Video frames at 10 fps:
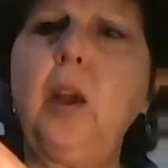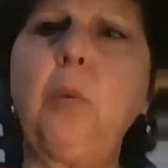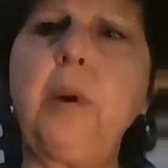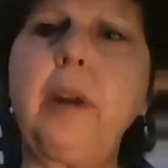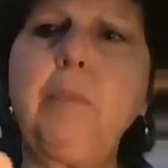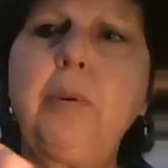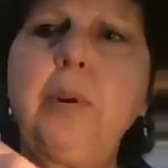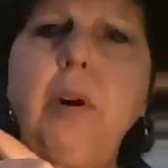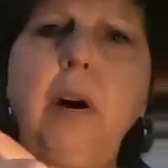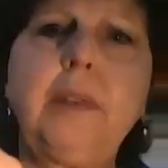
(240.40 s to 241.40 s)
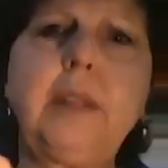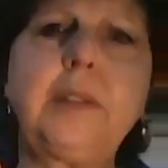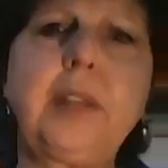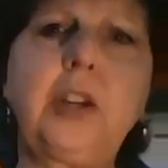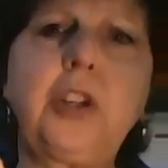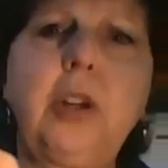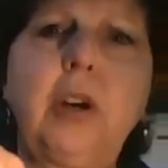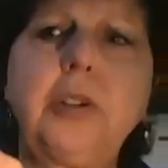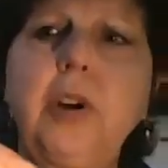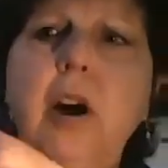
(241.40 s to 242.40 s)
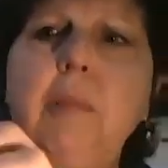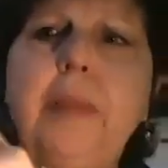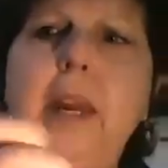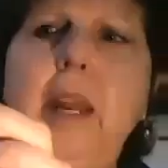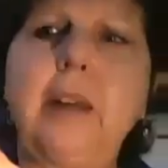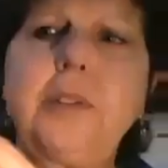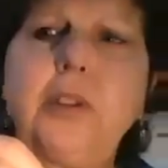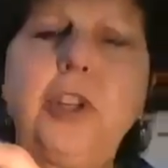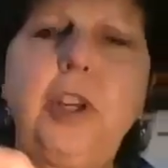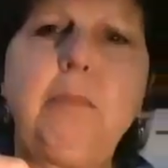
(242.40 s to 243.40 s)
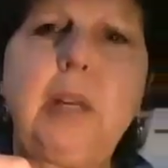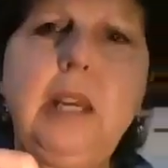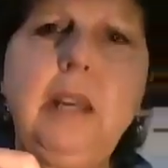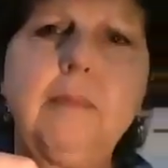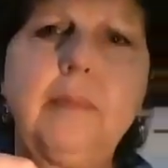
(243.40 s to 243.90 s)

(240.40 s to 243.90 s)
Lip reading: When I put on this section on top that has the chimney,